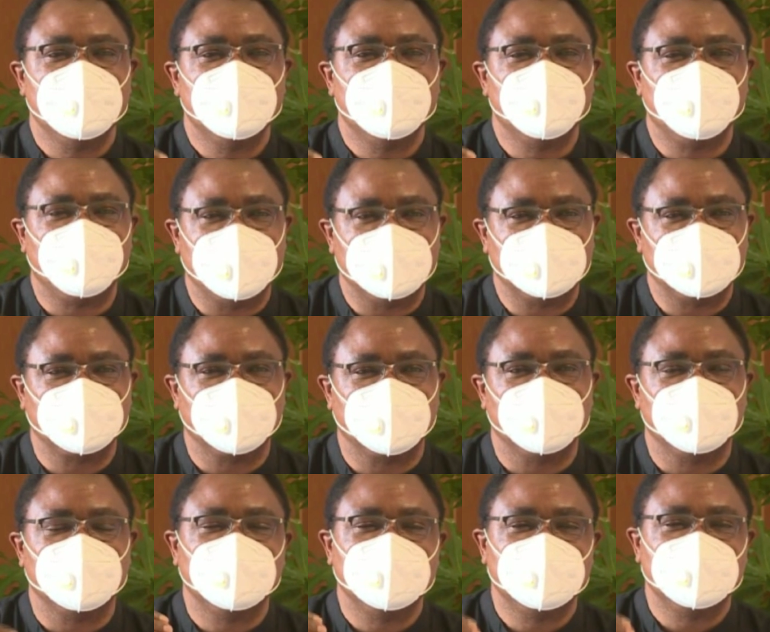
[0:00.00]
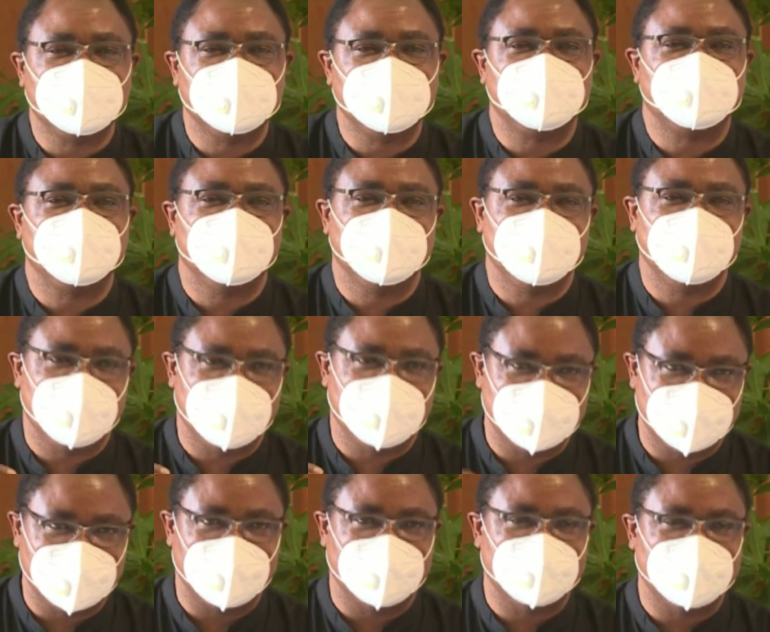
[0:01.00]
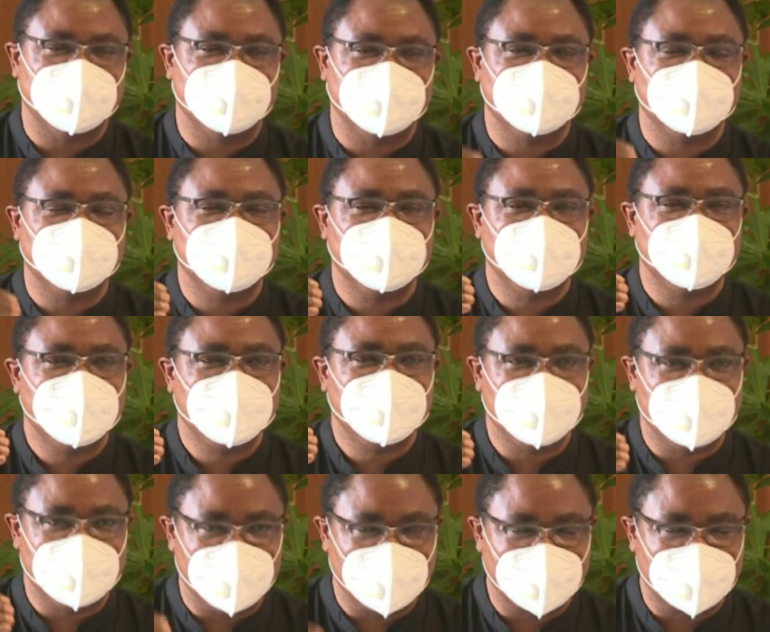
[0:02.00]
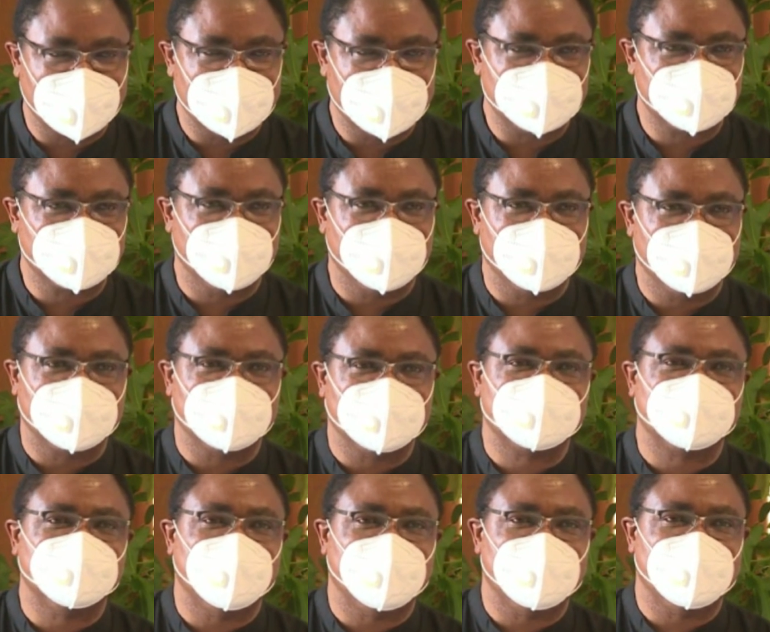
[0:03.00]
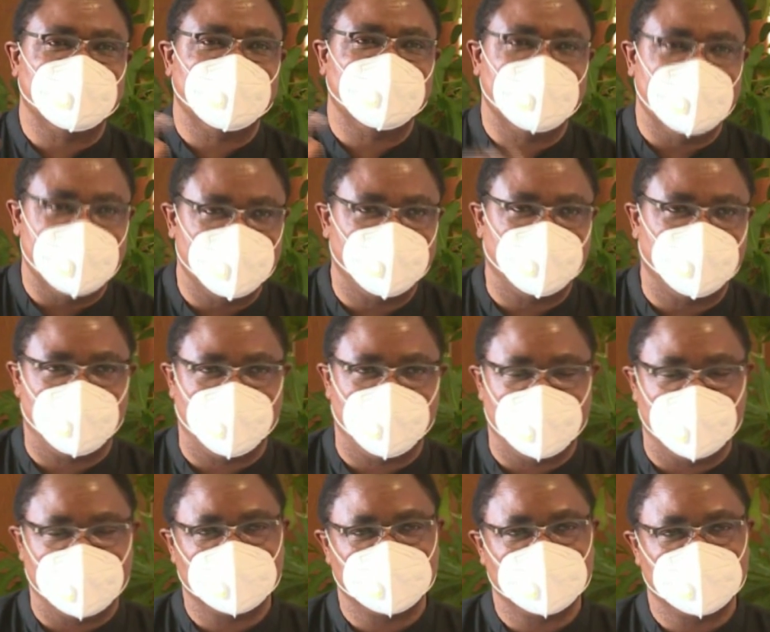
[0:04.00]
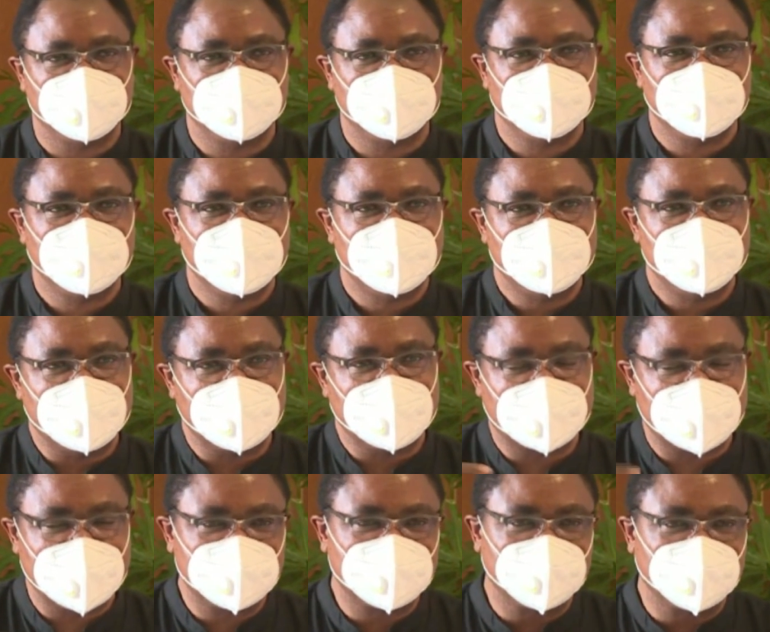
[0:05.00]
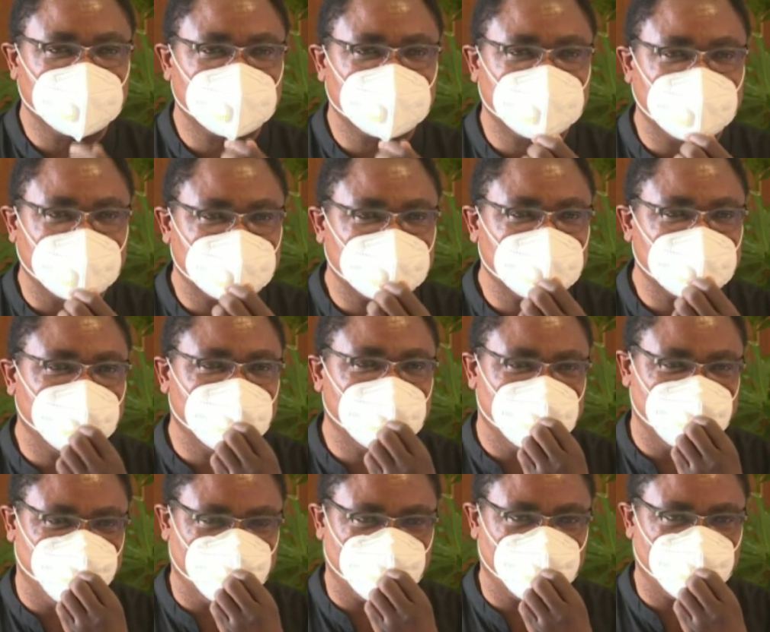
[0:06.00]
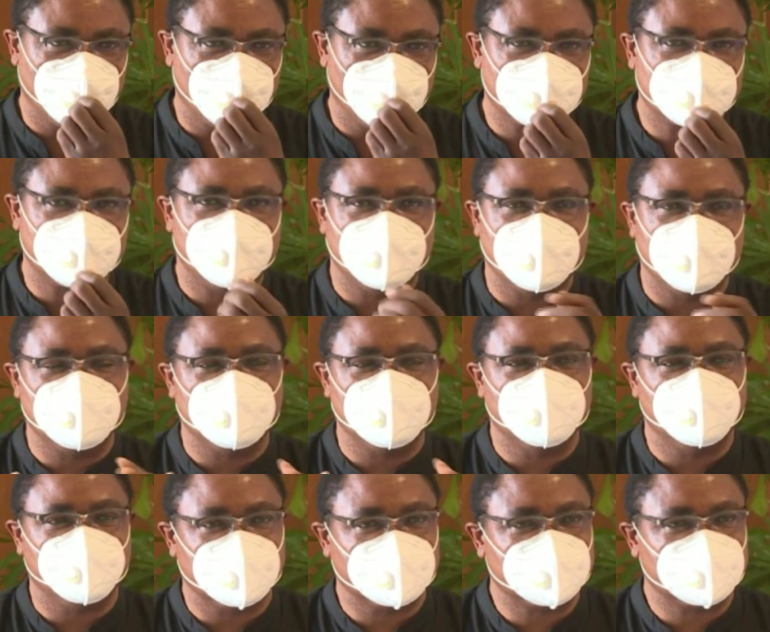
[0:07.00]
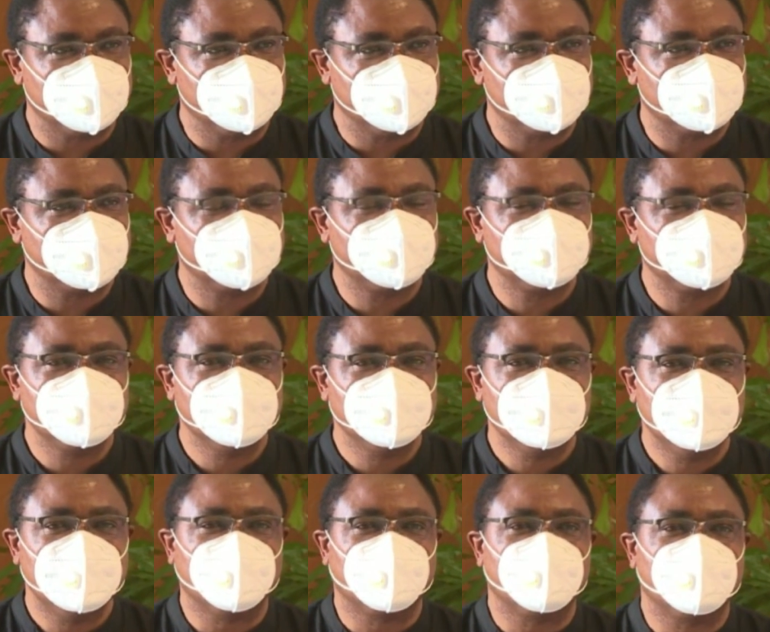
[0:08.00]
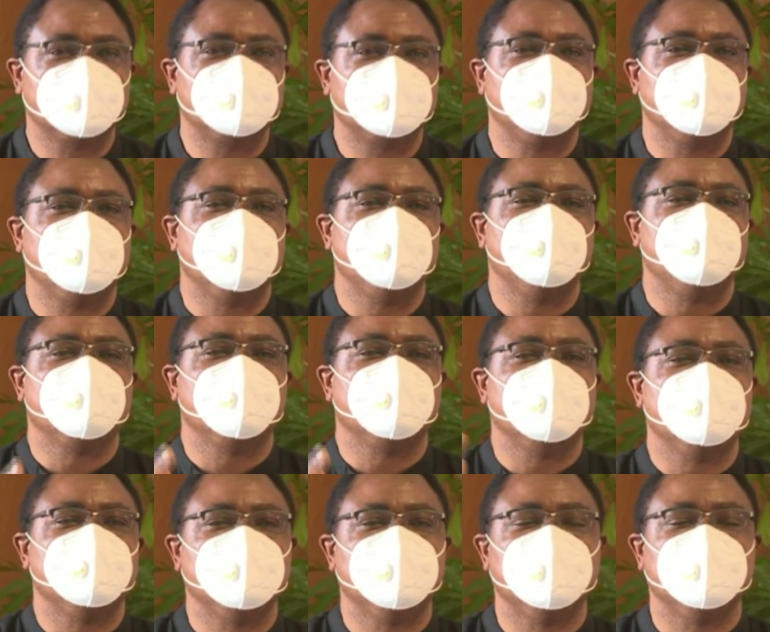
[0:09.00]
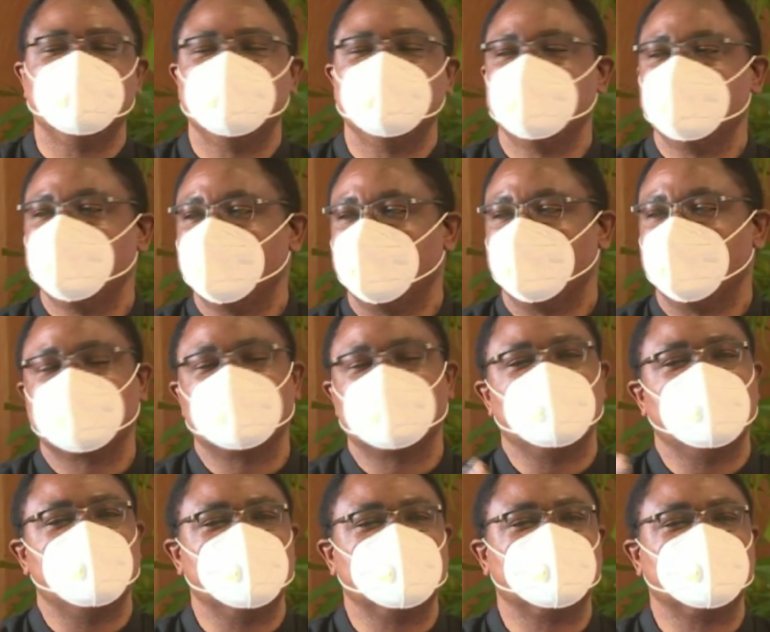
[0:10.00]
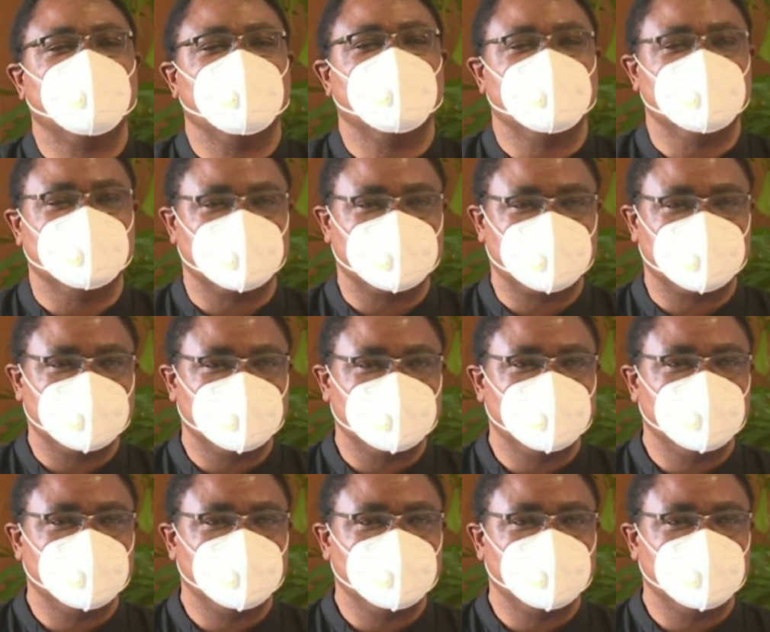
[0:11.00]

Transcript: virtual teaching and learning in our country like it's done everywhere. There are countries that even never closed their universities because they had already acclimatized